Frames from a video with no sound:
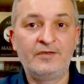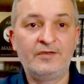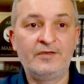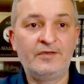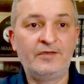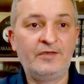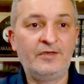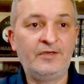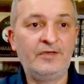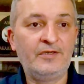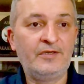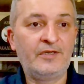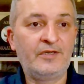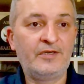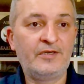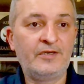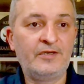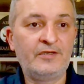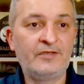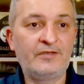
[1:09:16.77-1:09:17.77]
And I
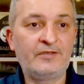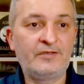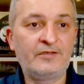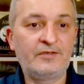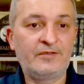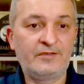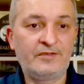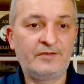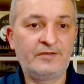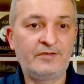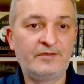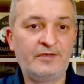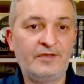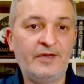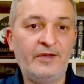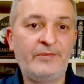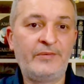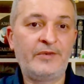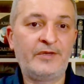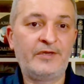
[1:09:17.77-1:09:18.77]
guess
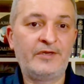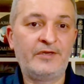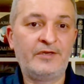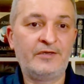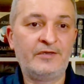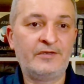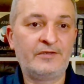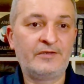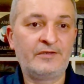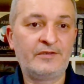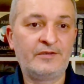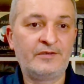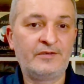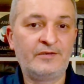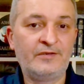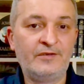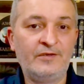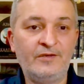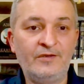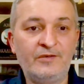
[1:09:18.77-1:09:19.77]
nothing here
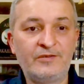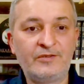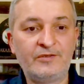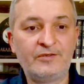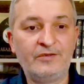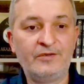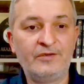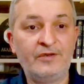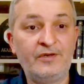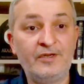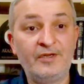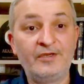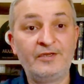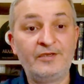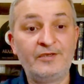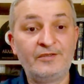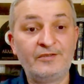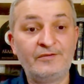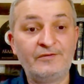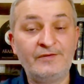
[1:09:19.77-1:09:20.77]
also.
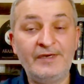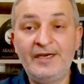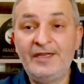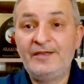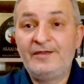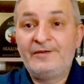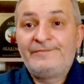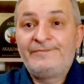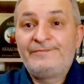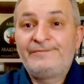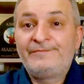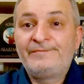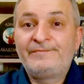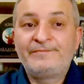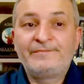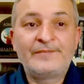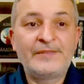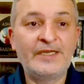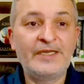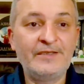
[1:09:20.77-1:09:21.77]
Well,
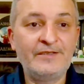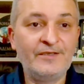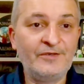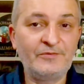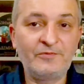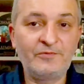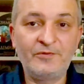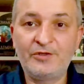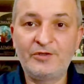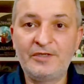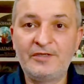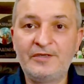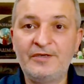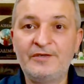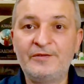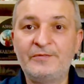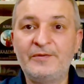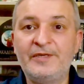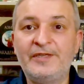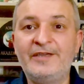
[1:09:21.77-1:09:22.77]
it is what it
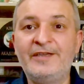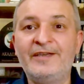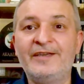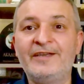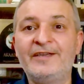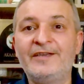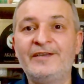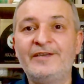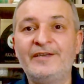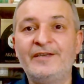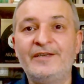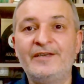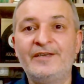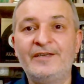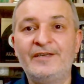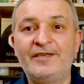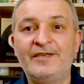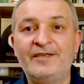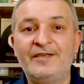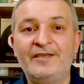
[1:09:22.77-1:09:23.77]
is, man.
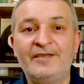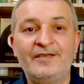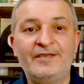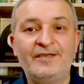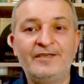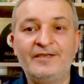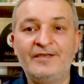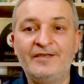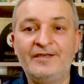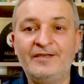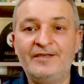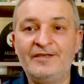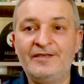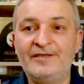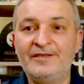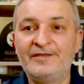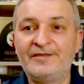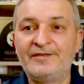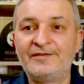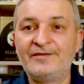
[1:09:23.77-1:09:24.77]

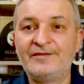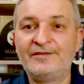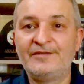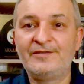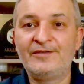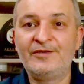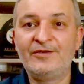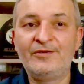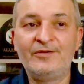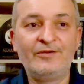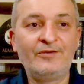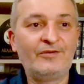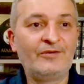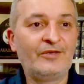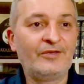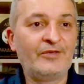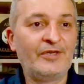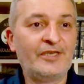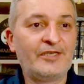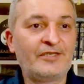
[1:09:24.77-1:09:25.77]
No
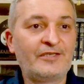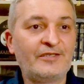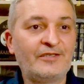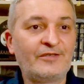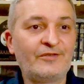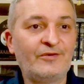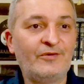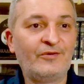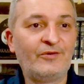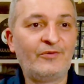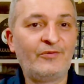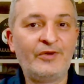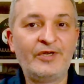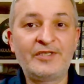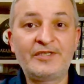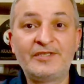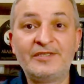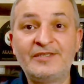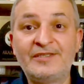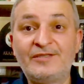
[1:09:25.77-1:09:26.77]
donations, no
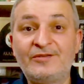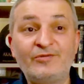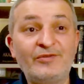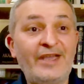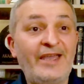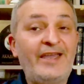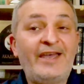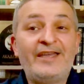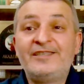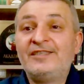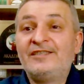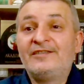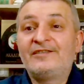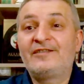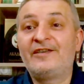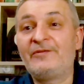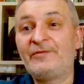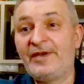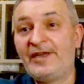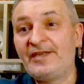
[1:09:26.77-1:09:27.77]
questions. Today I didn't
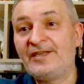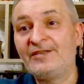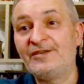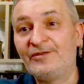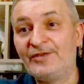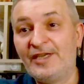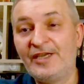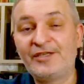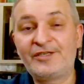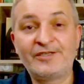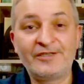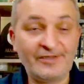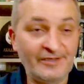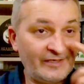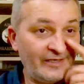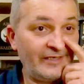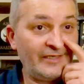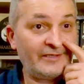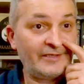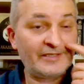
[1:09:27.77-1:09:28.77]
have any donation.
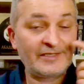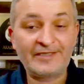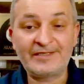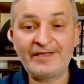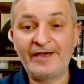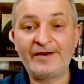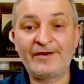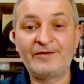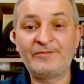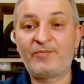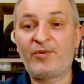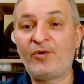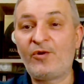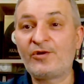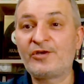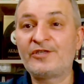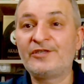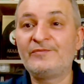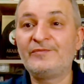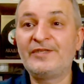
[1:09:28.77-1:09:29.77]
This is third
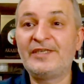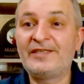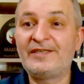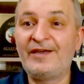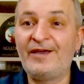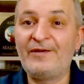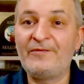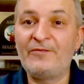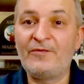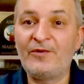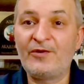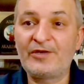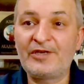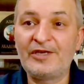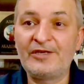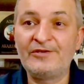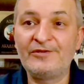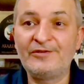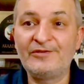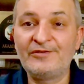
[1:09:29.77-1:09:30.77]
program that I'm
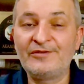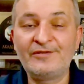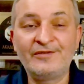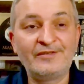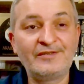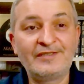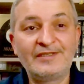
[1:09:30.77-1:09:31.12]
working on.